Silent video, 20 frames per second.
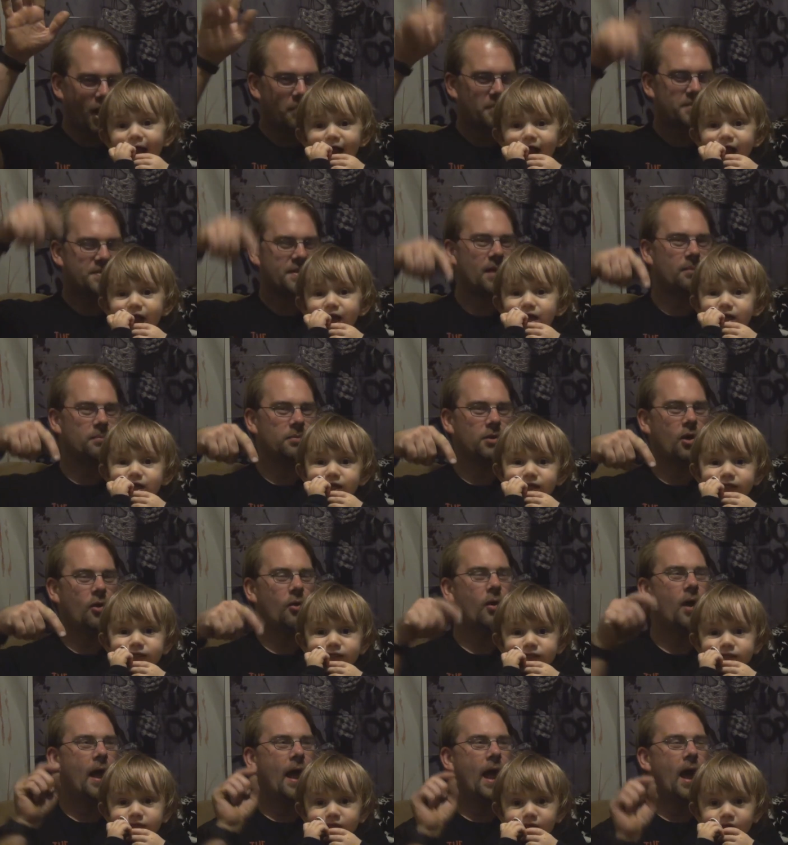Speaker 1: comments down
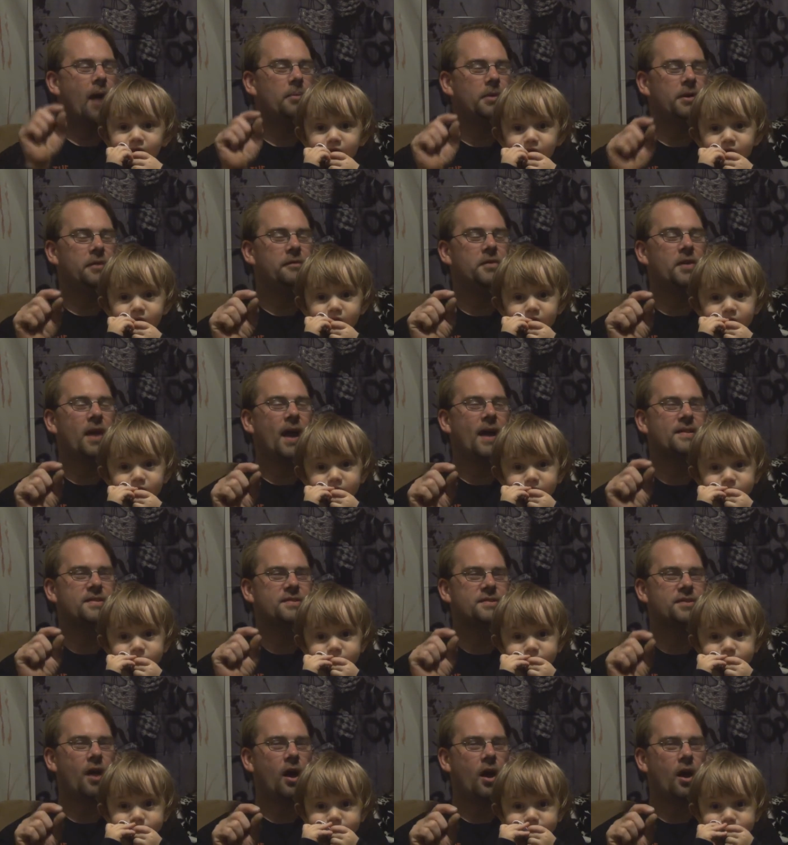below. How many of you
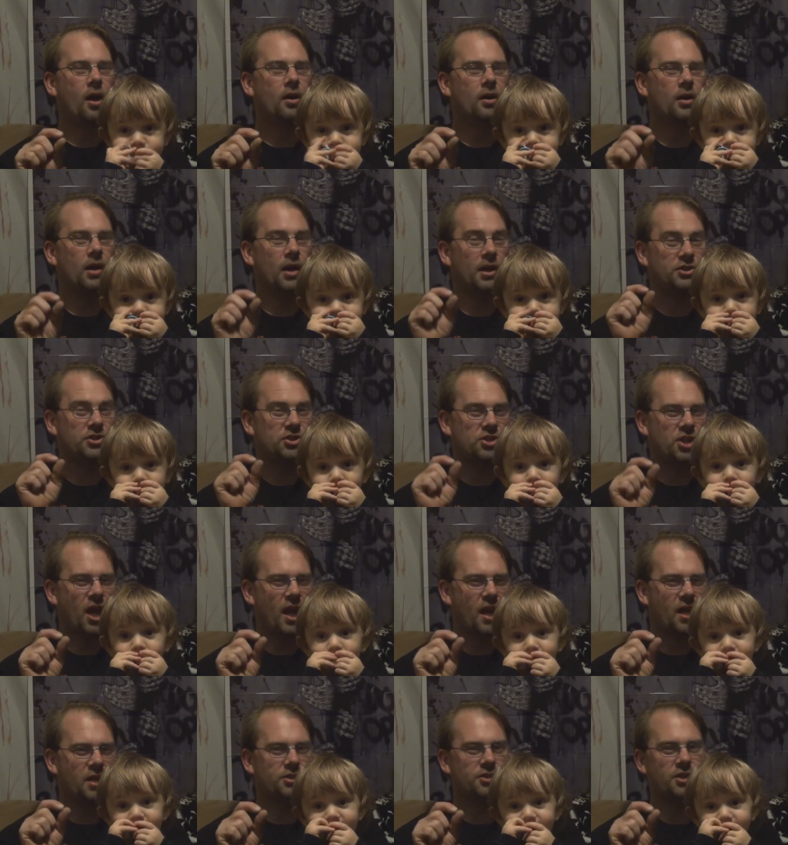guys saw a
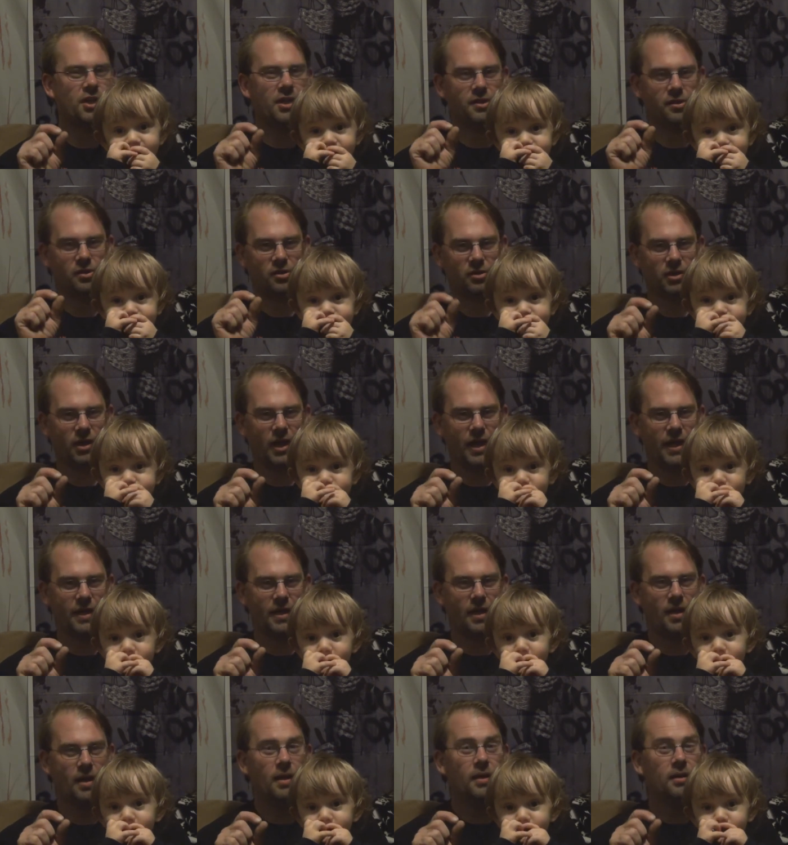change in
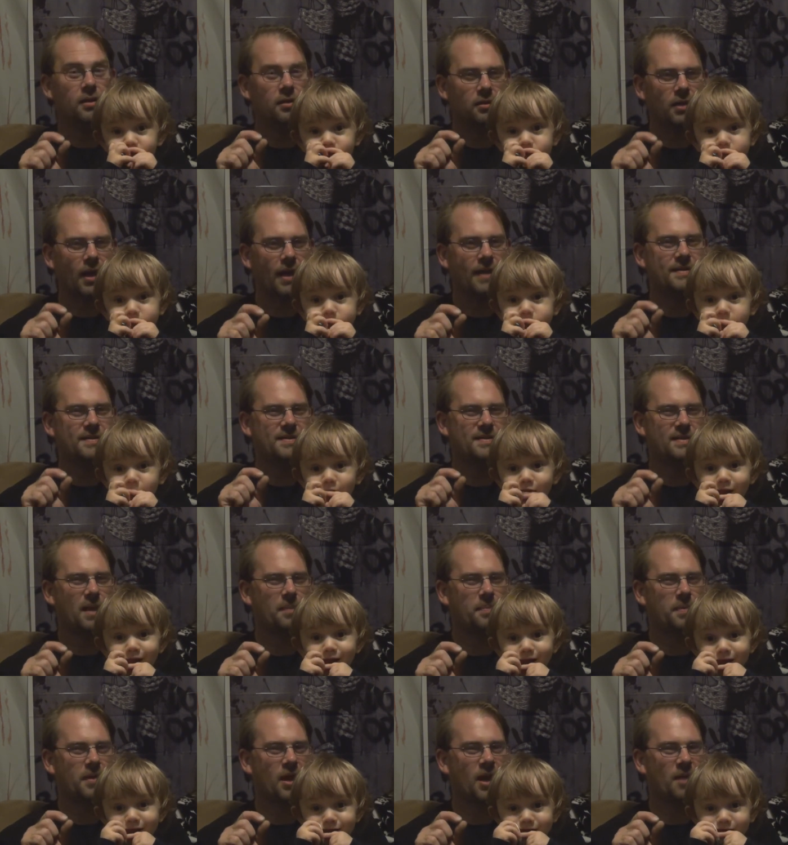Glenn? Glenn
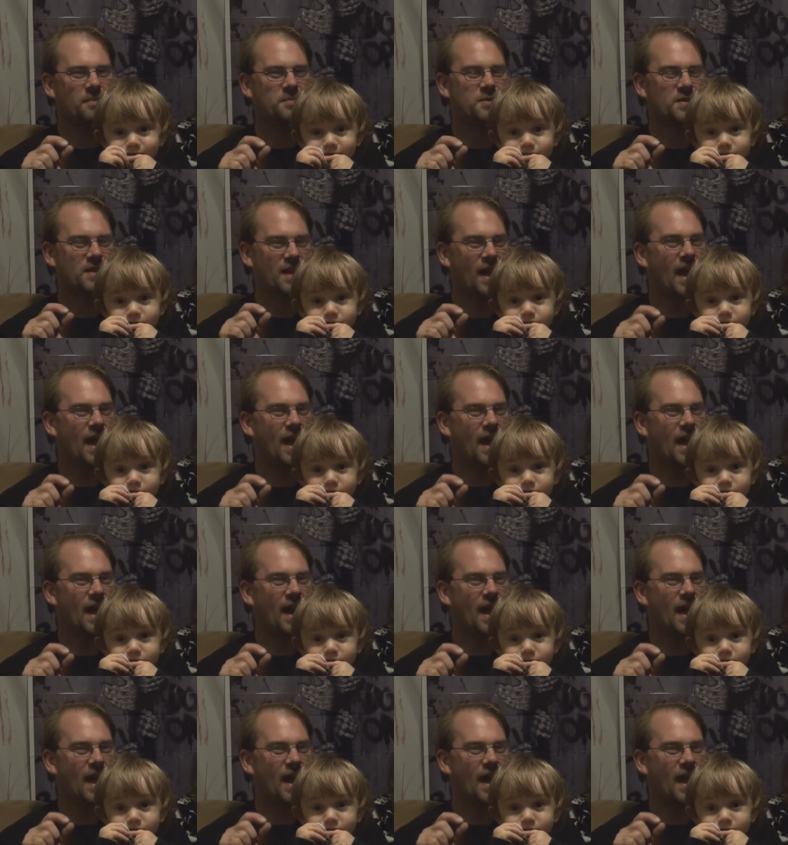stepping up to